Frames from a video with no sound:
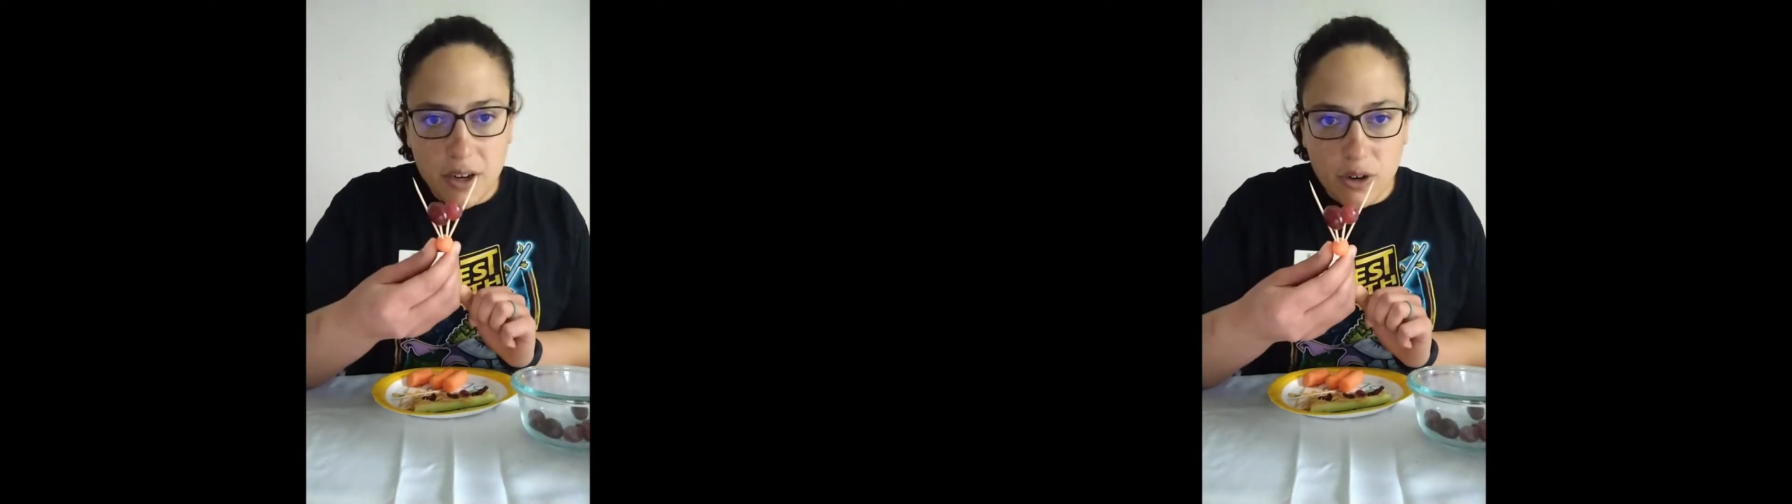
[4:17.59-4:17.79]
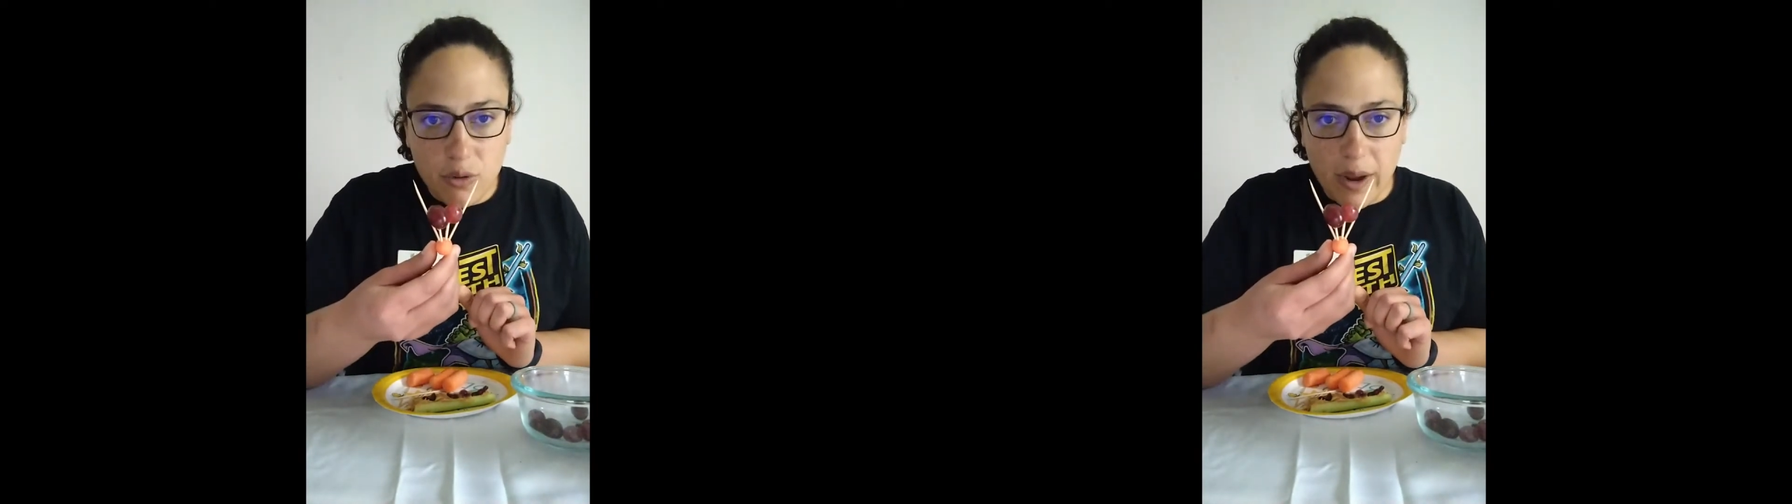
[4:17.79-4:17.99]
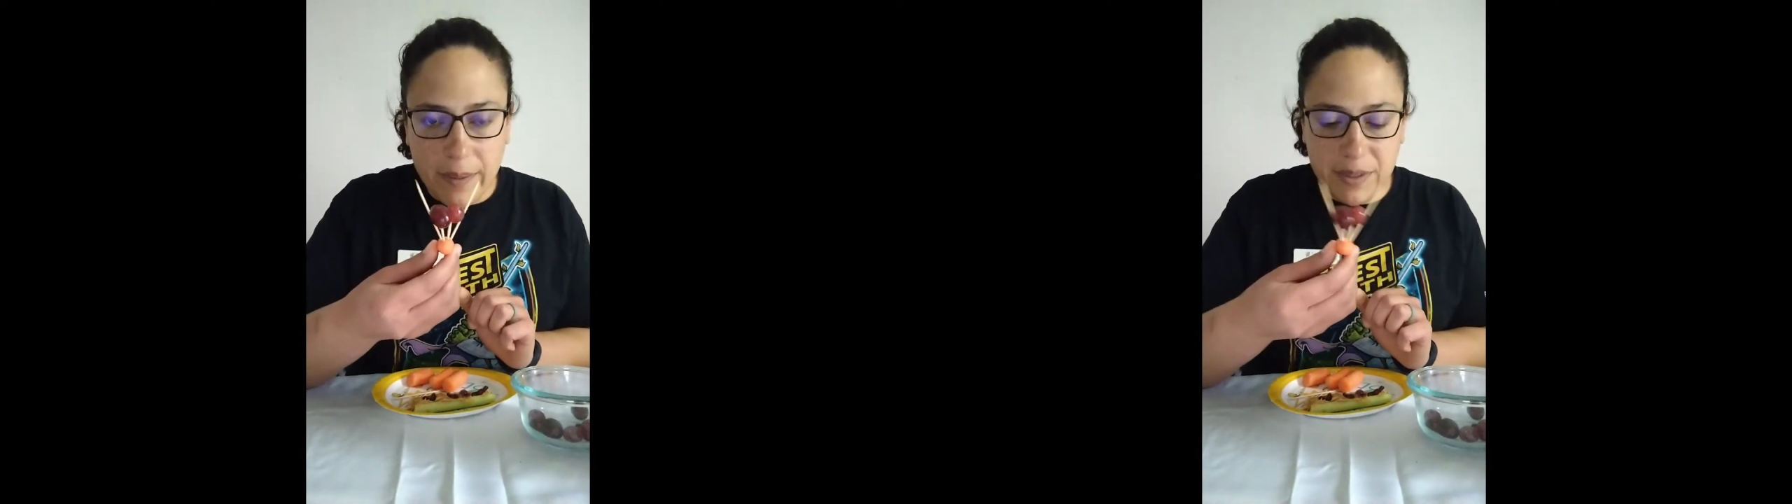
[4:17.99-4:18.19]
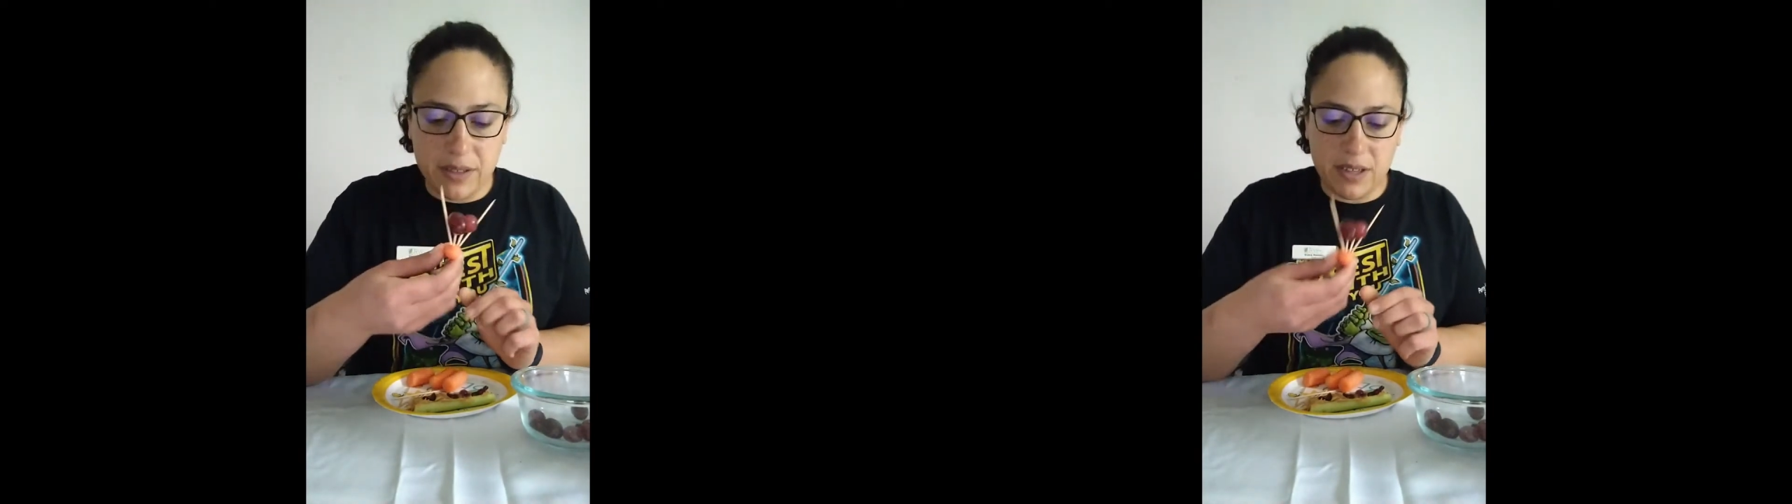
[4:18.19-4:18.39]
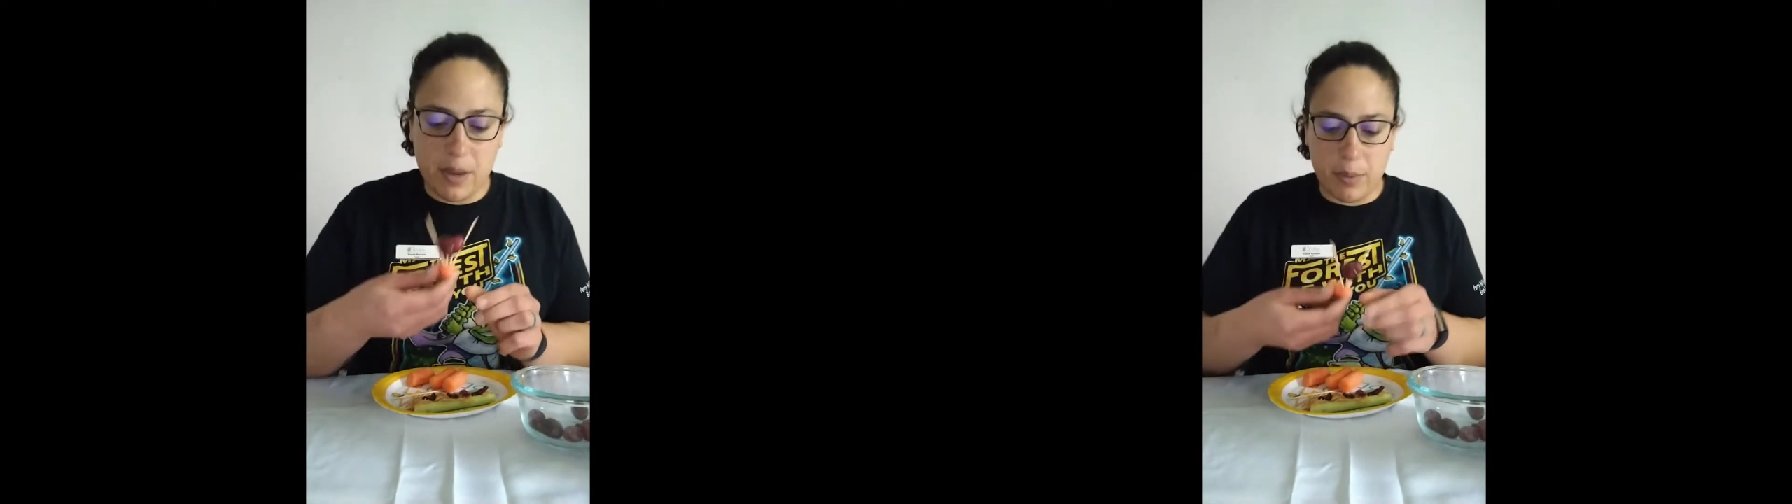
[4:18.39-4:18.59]
grapes
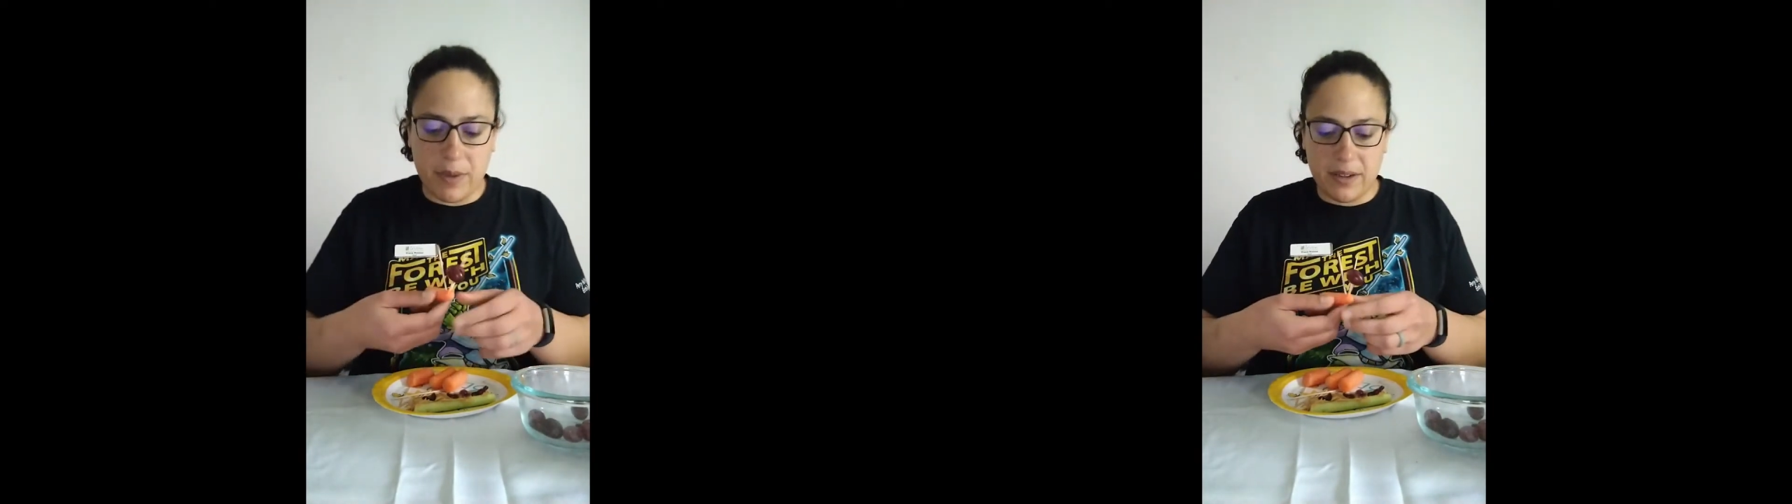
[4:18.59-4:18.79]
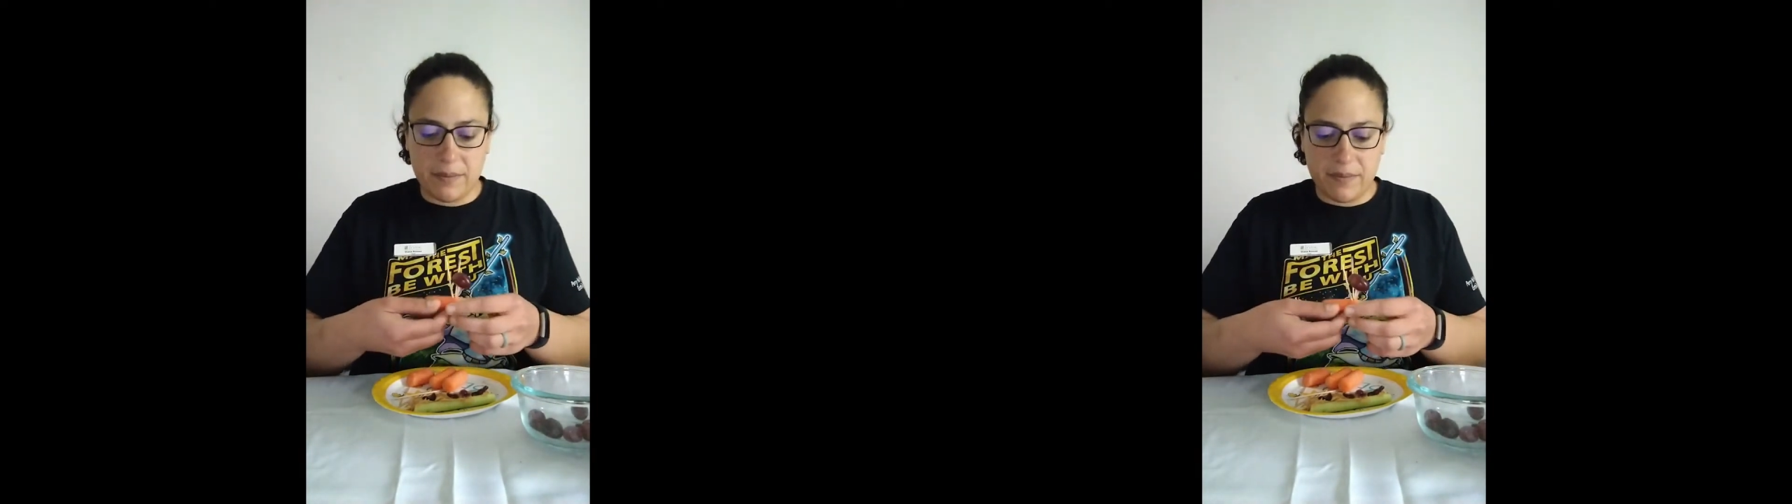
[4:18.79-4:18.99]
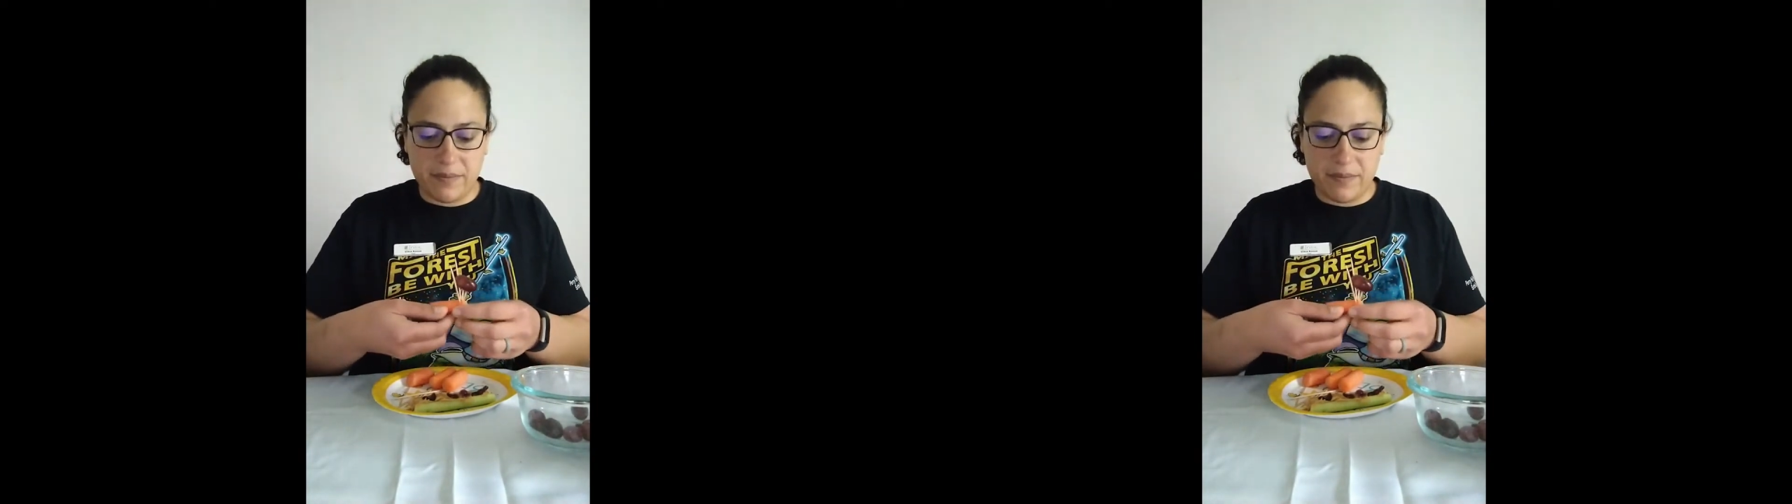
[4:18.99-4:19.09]
on top of mine.